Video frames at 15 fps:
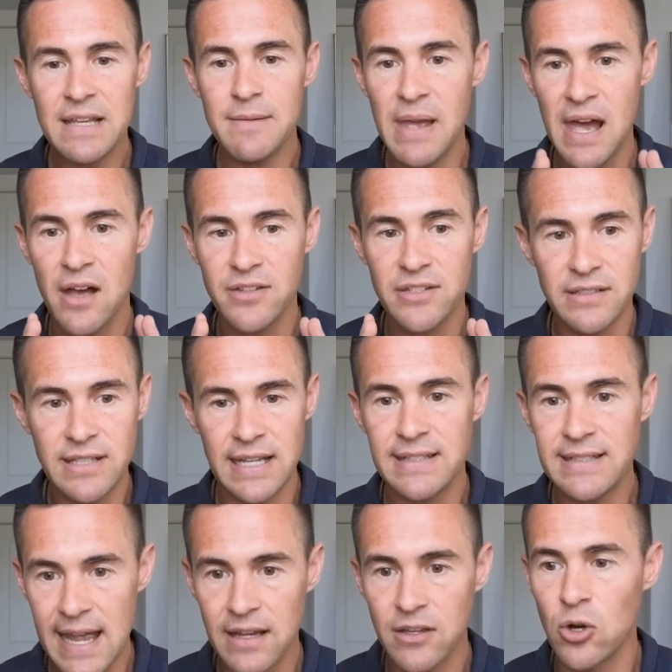emails and
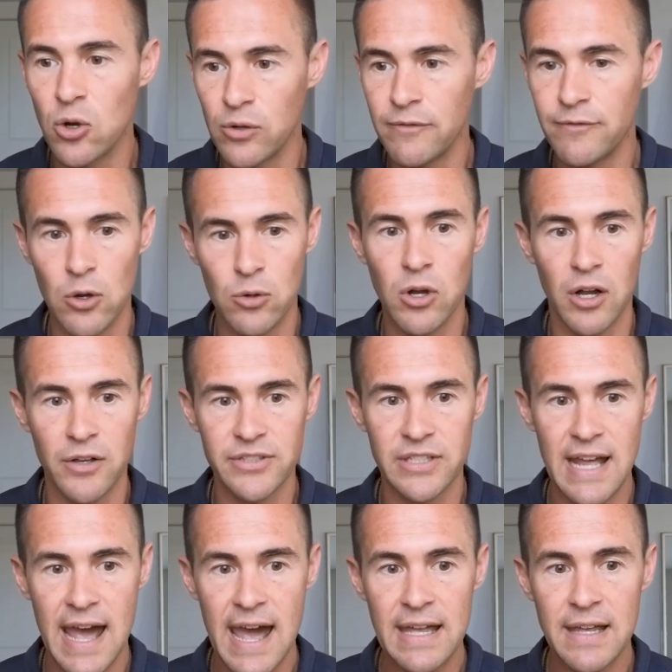take 10 phone calls a
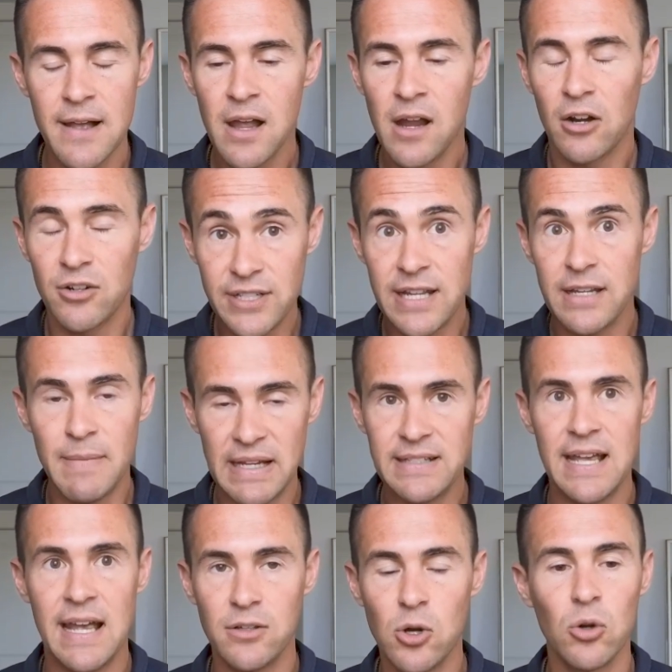day or make
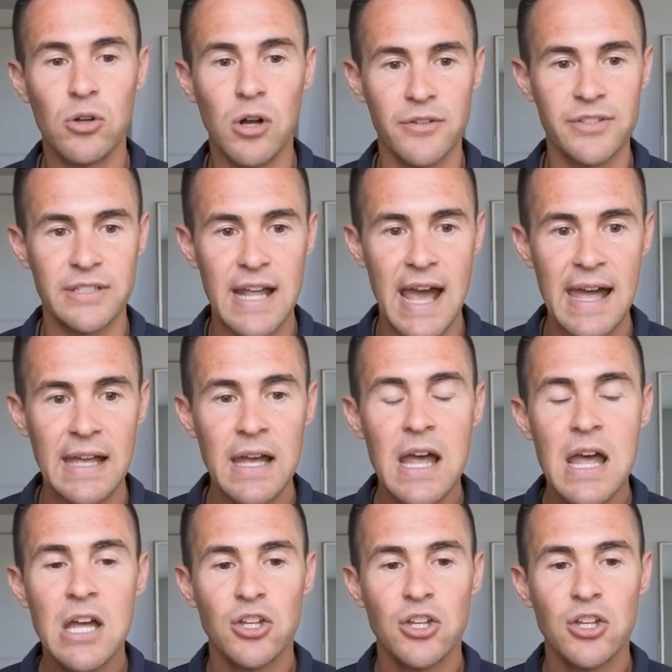10 cold calls a day,